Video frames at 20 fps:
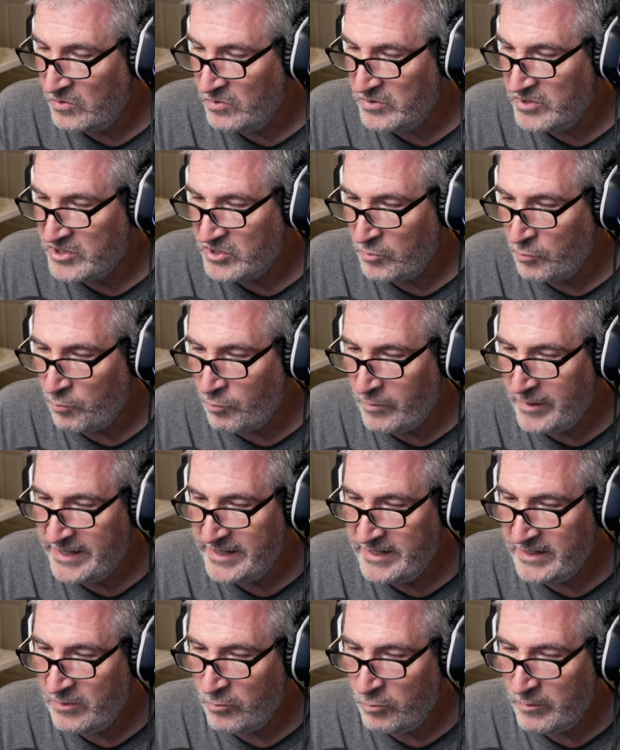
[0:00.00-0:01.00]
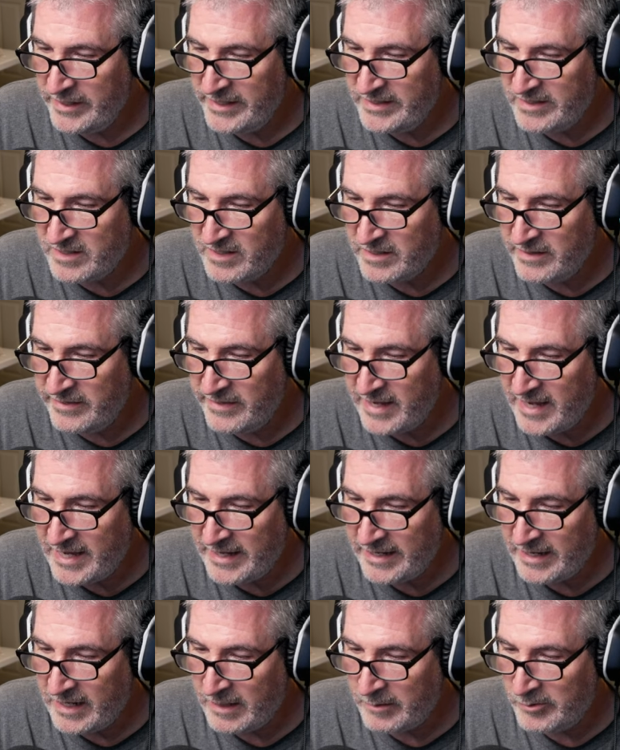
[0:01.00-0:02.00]
what is on that,
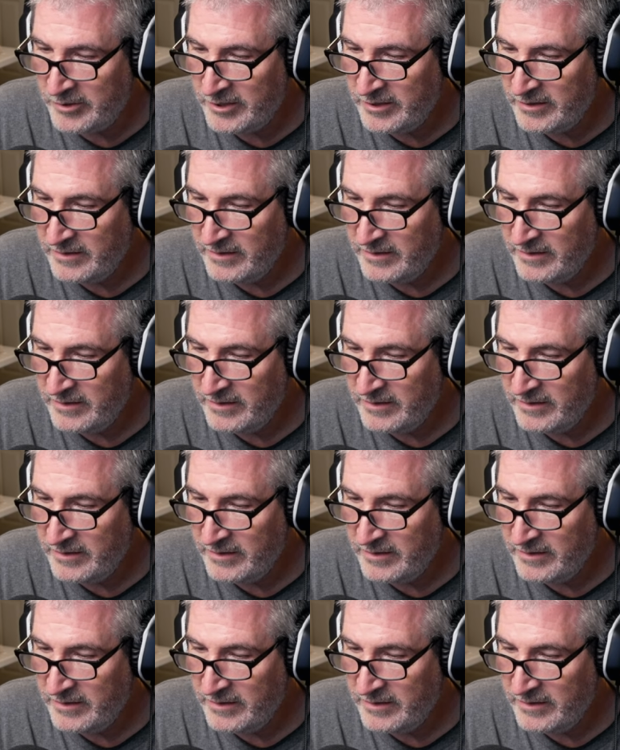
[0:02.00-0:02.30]
Albert?